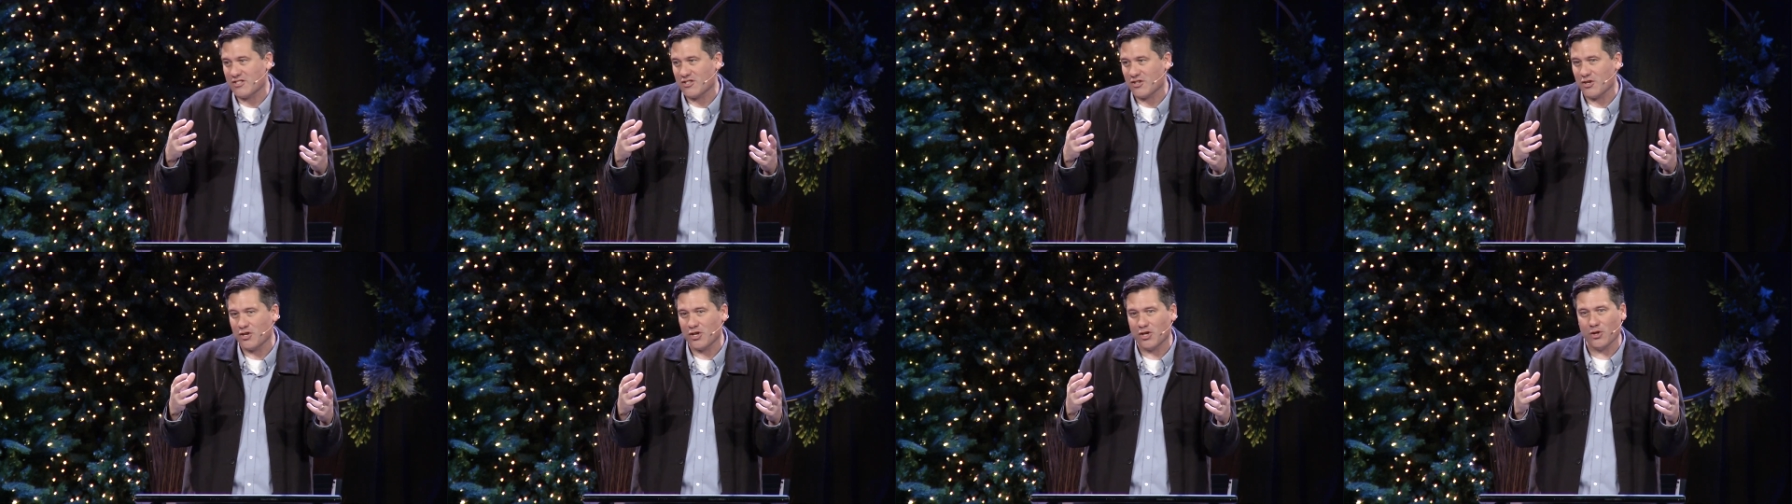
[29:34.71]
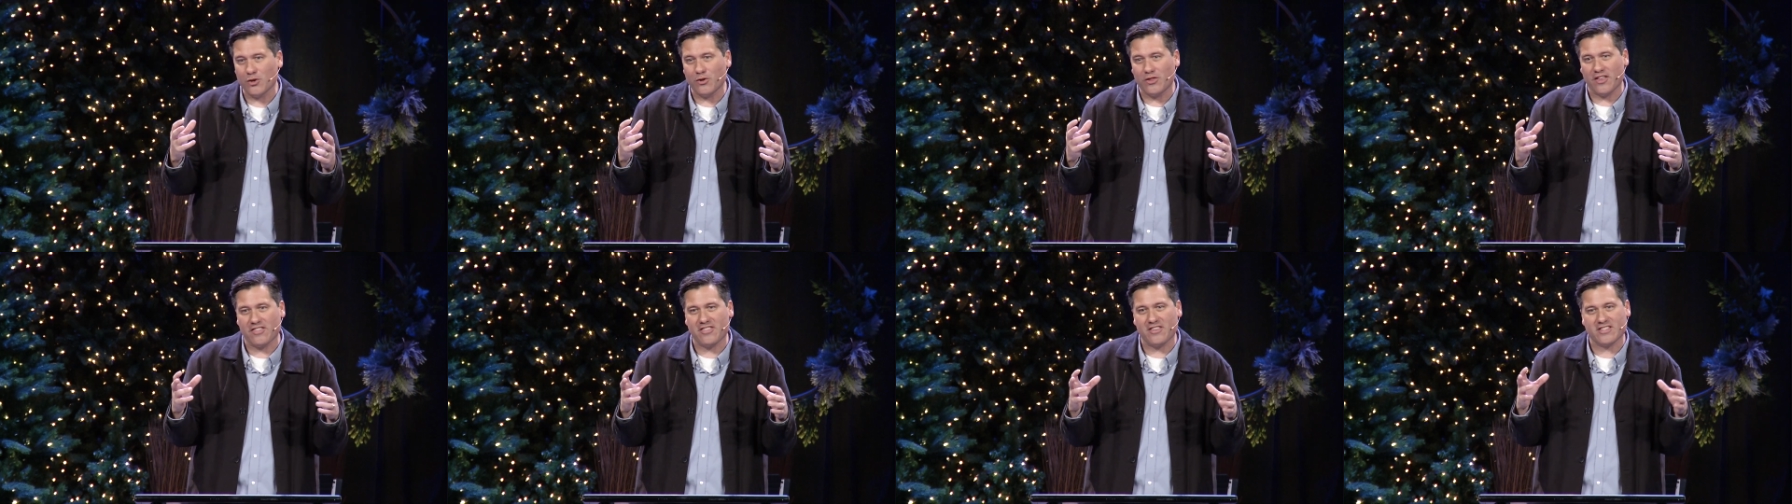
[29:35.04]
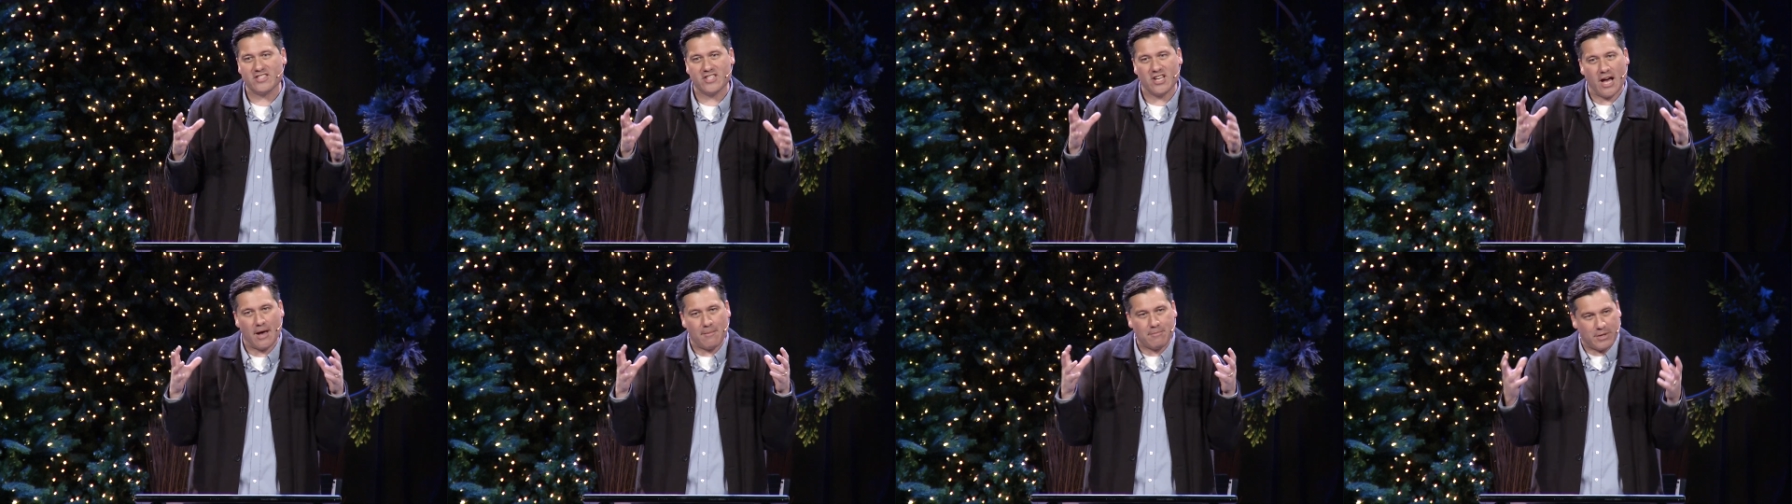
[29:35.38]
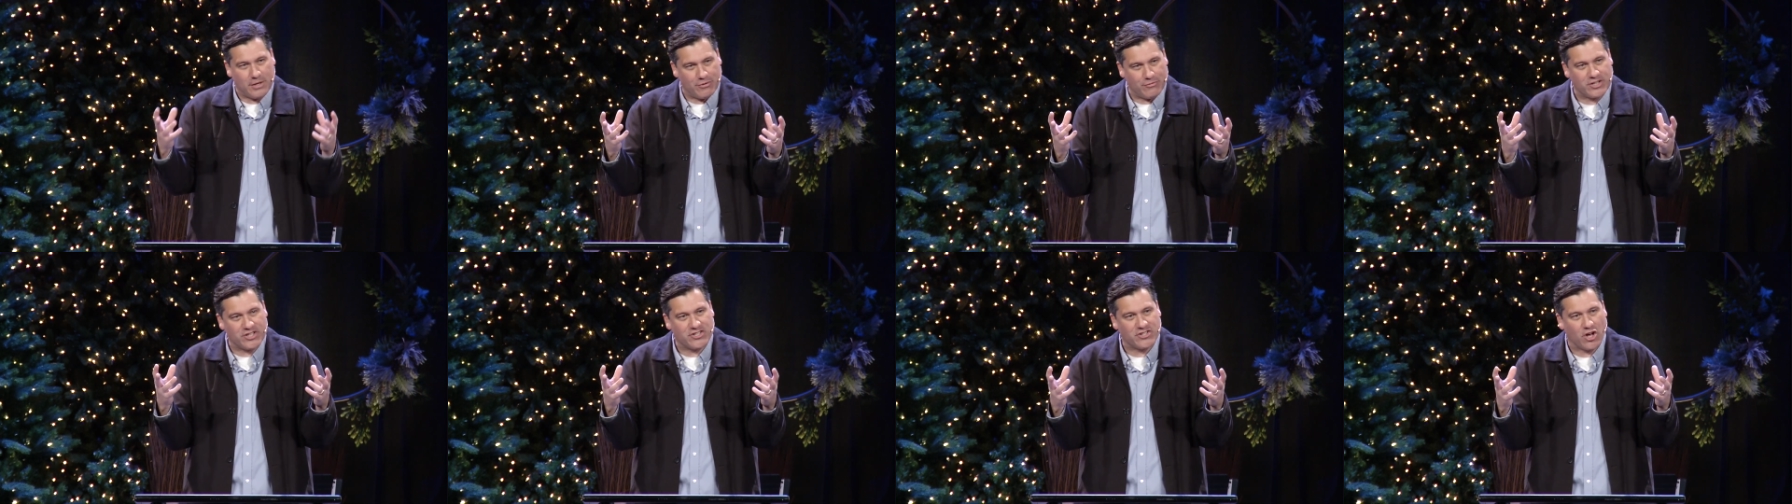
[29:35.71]
to you that has not
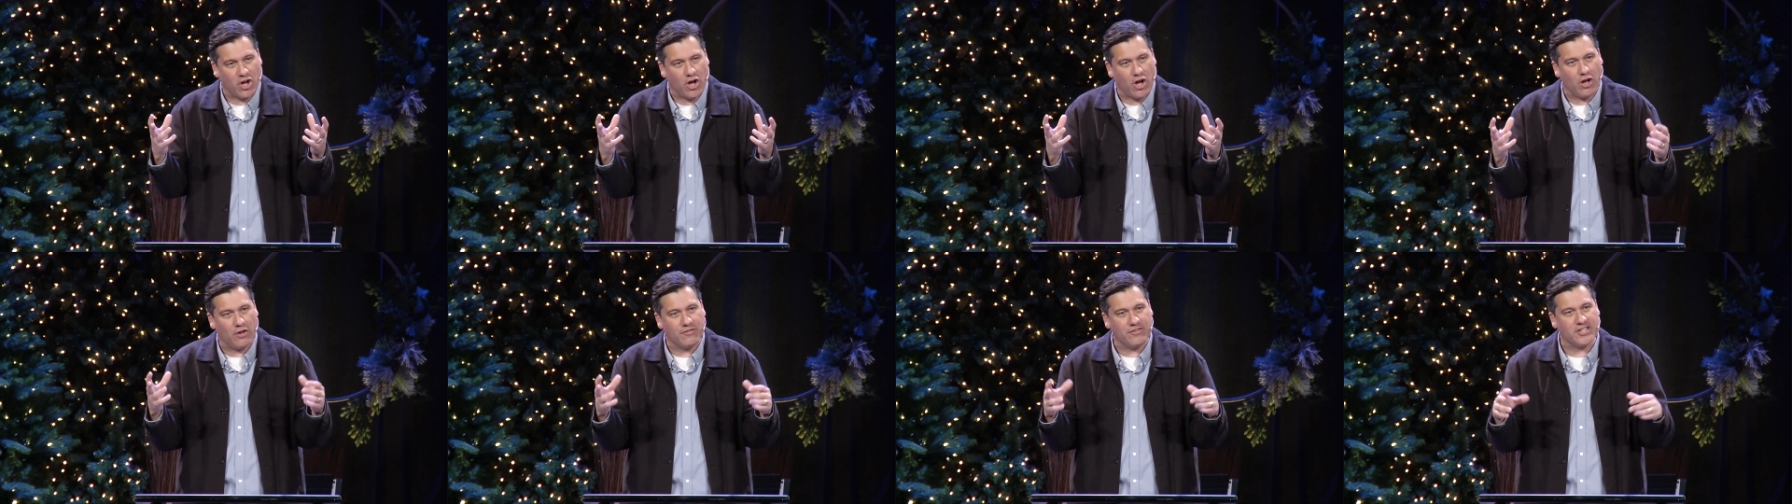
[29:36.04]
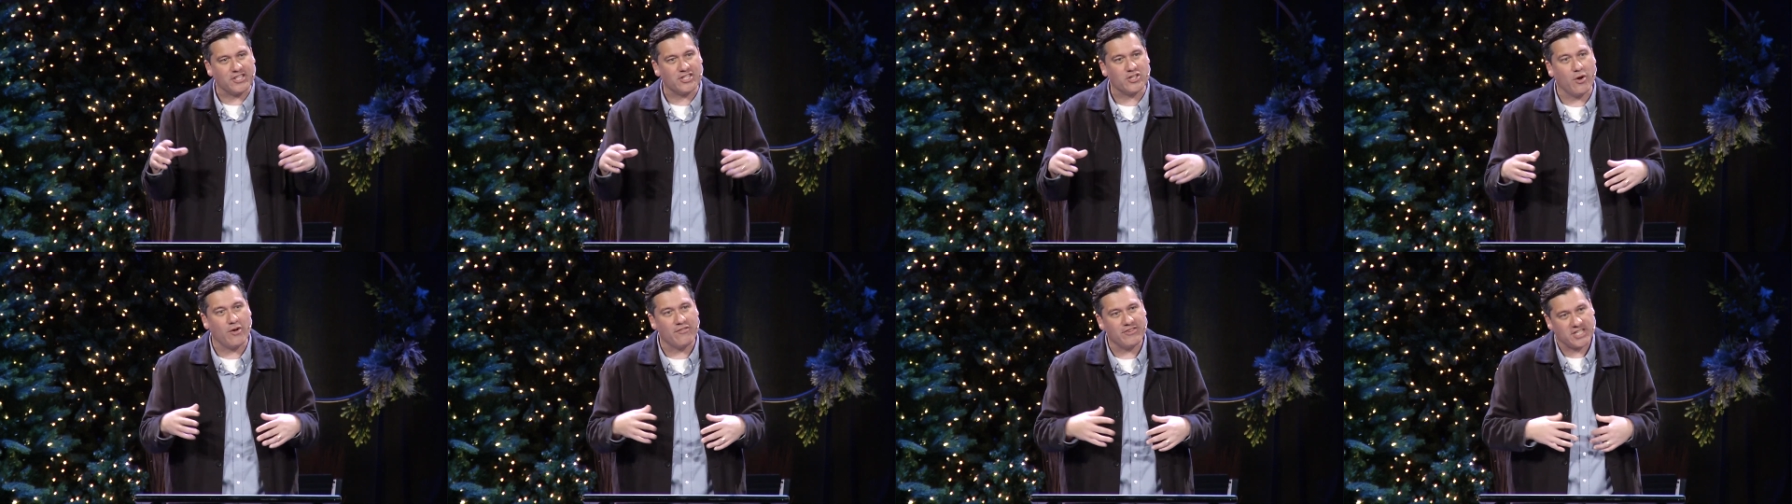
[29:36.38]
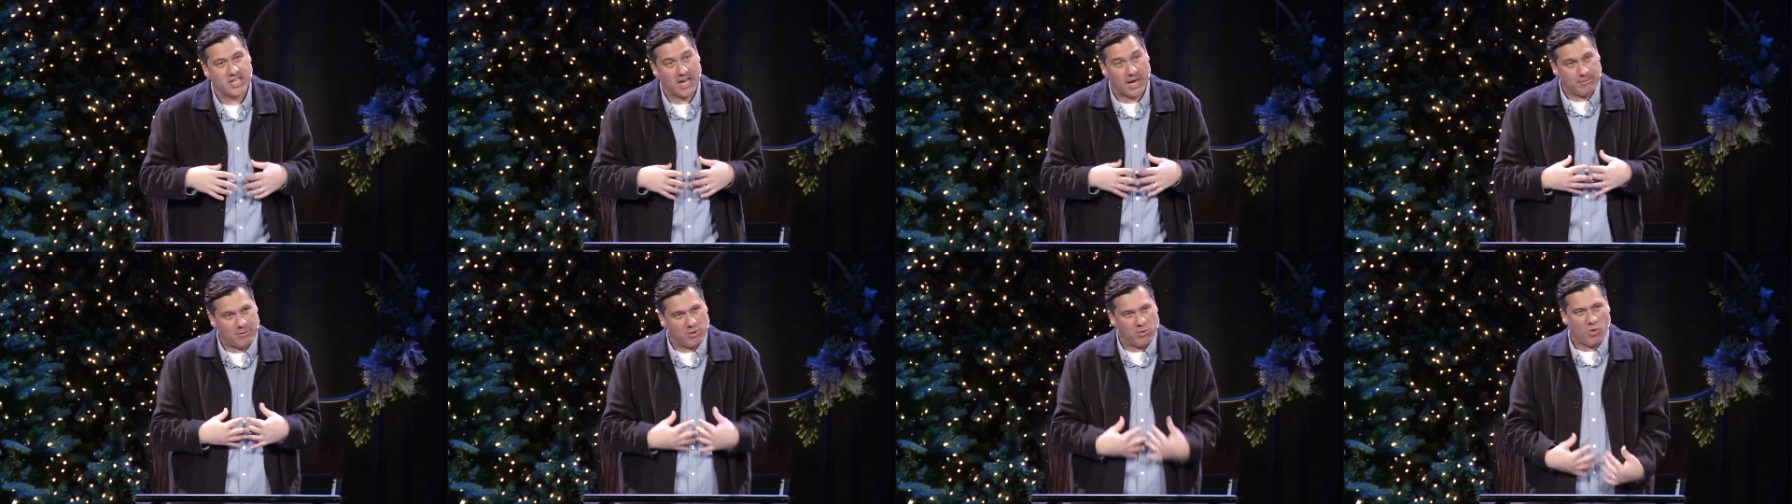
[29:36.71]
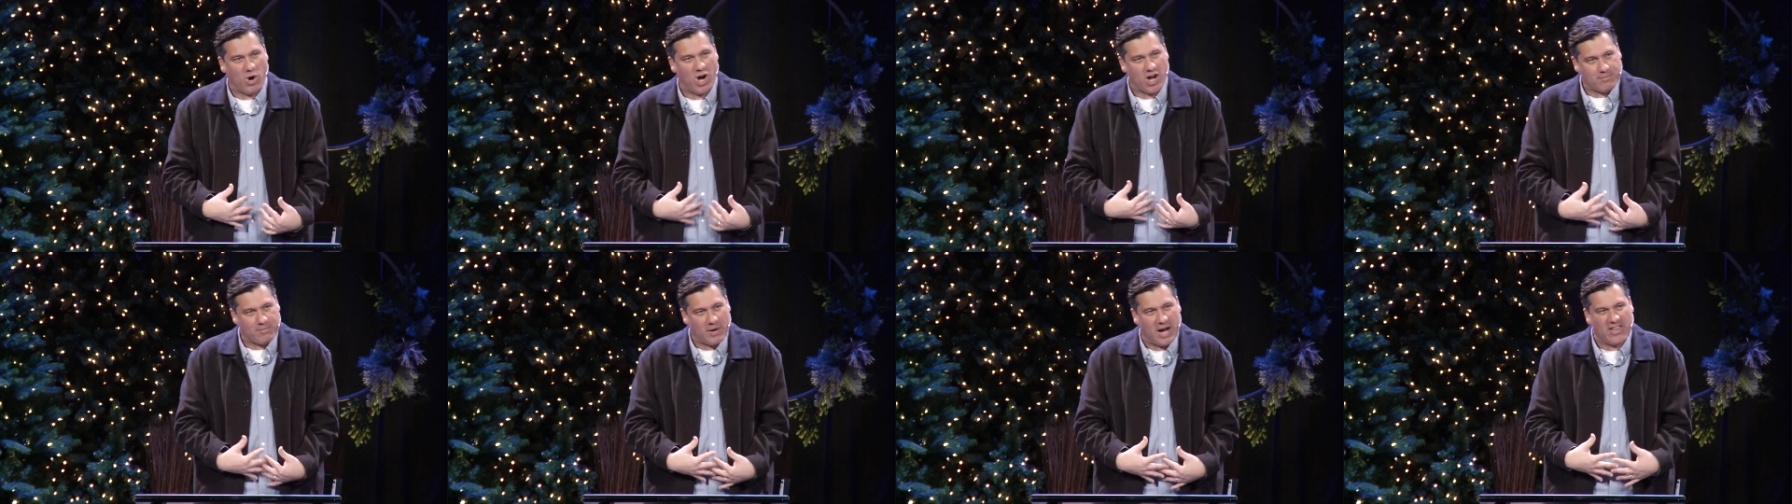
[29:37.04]
been resolved and so every time you
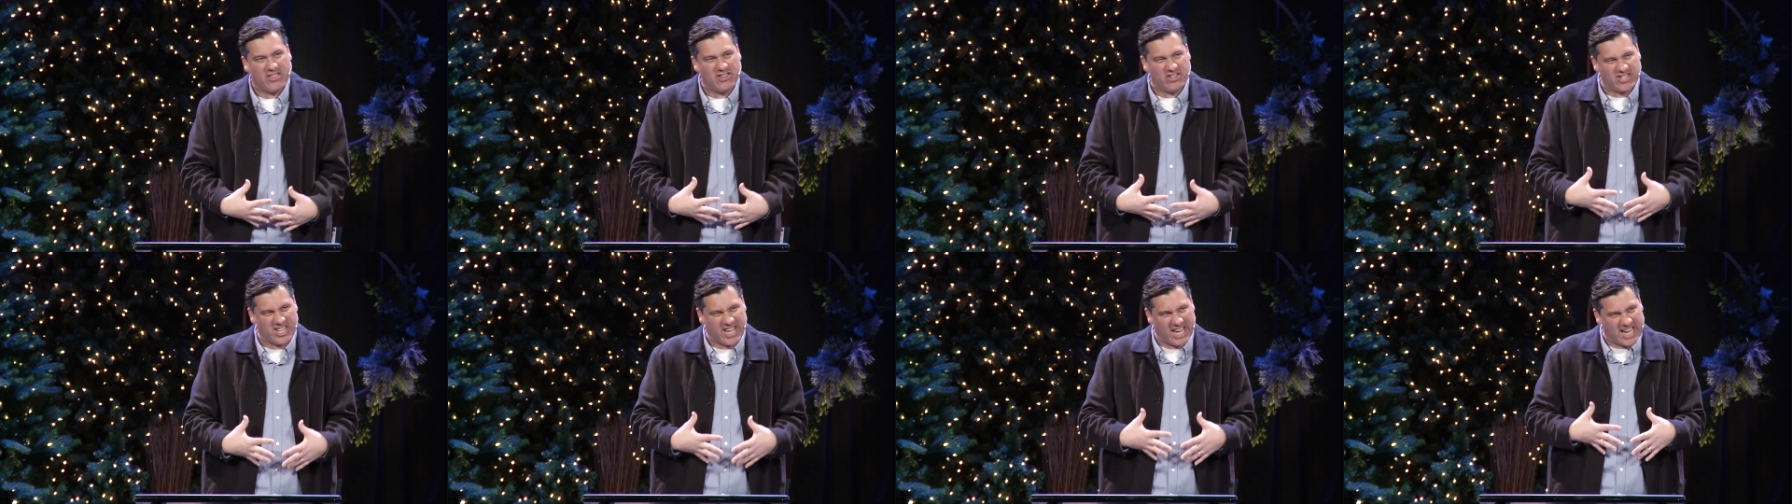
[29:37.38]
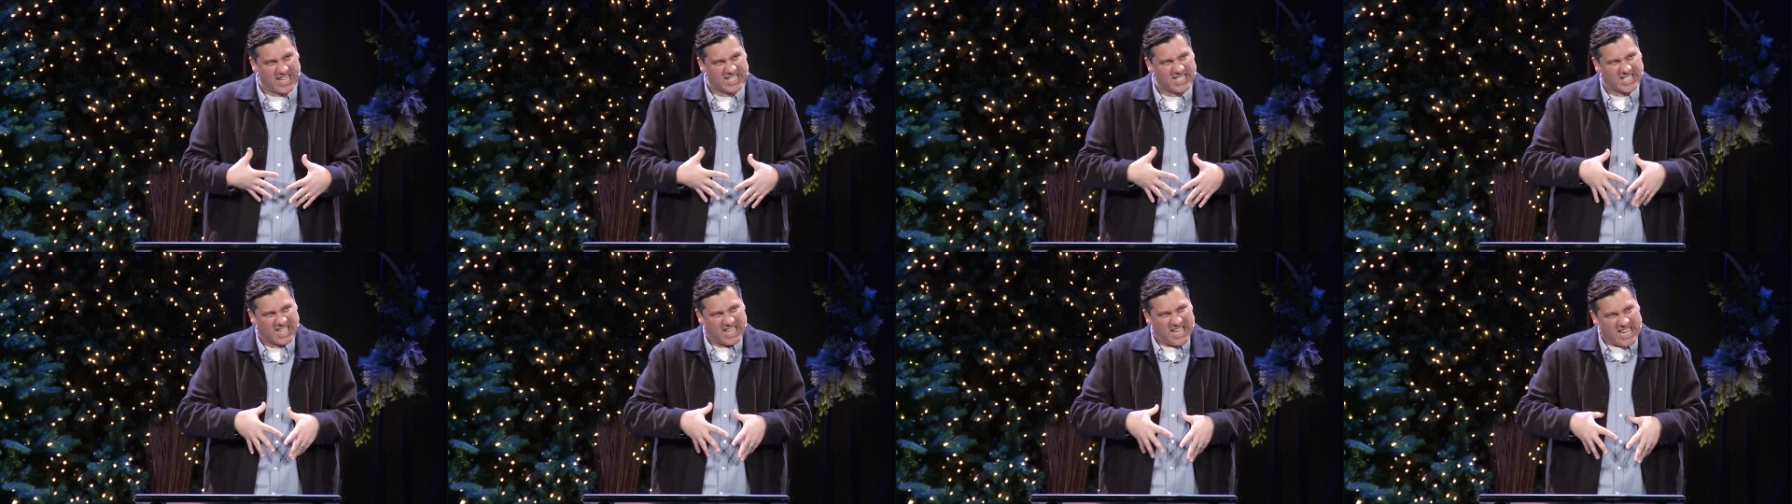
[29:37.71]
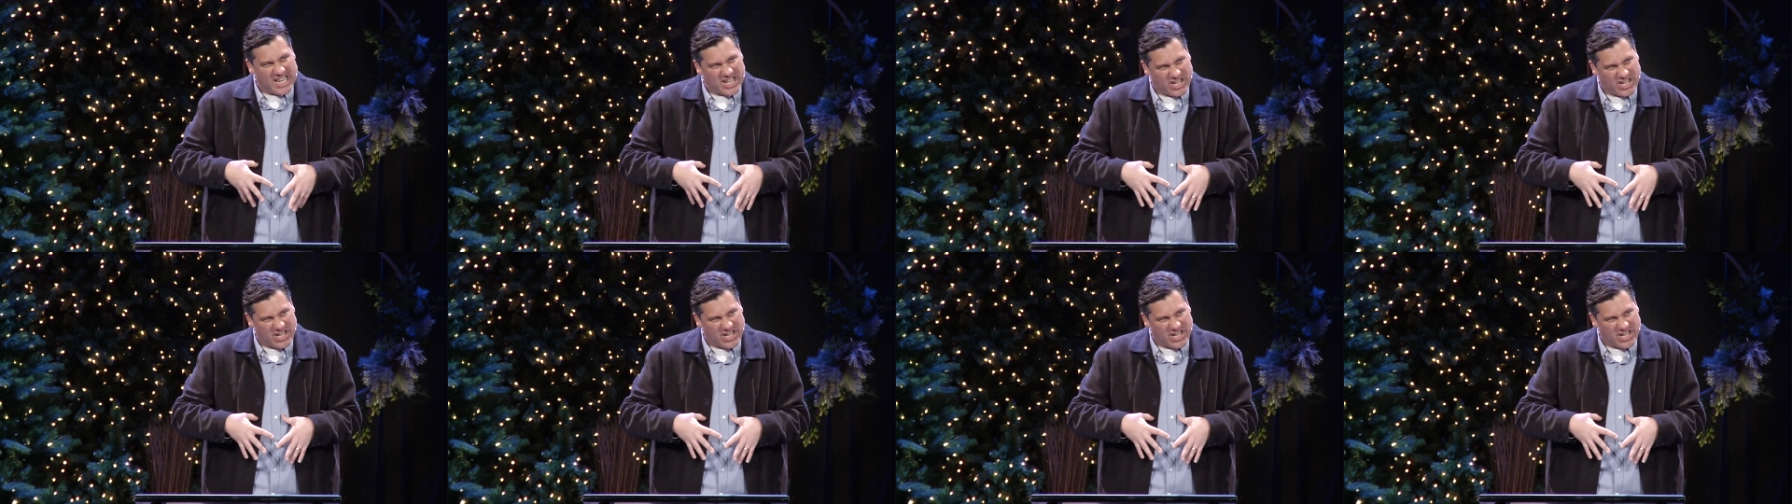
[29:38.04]
walk by their desk